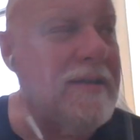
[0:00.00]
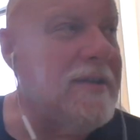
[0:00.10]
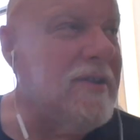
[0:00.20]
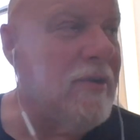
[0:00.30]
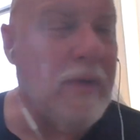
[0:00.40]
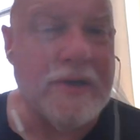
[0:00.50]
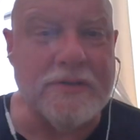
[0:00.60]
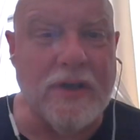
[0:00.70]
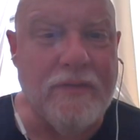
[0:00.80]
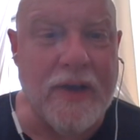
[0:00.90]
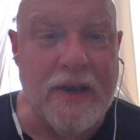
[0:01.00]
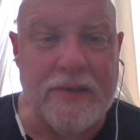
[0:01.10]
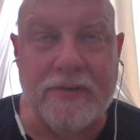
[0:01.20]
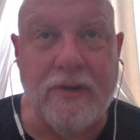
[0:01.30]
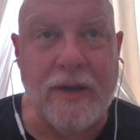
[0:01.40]
you know watched all
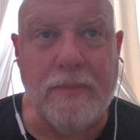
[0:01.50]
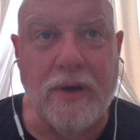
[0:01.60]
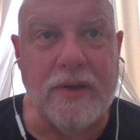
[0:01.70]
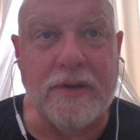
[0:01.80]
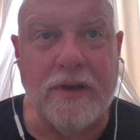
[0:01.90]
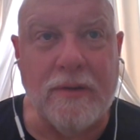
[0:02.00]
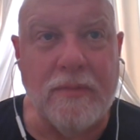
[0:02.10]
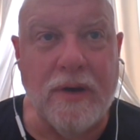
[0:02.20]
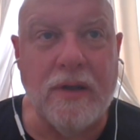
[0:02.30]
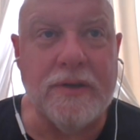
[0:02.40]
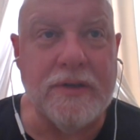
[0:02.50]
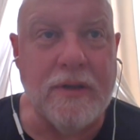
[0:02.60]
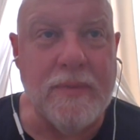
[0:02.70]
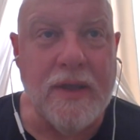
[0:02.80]
finance crap all the time, all the time